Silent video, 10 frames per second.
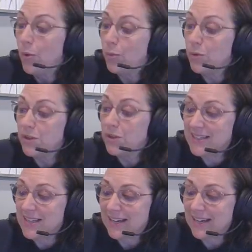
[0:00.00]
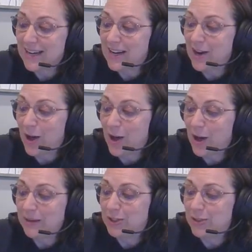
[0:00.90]
which means x cannot
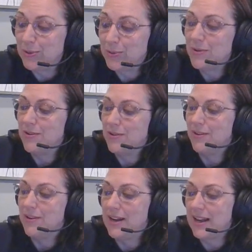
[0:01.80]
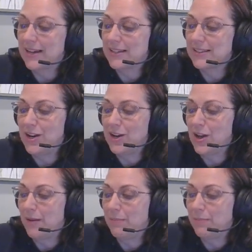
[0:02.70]
be two and x
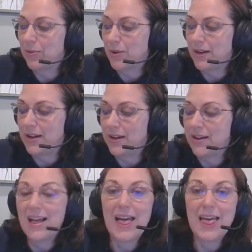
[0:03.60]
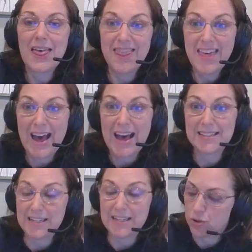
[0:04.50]
cannot be three. That
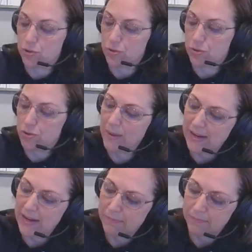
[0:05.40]
is your domain.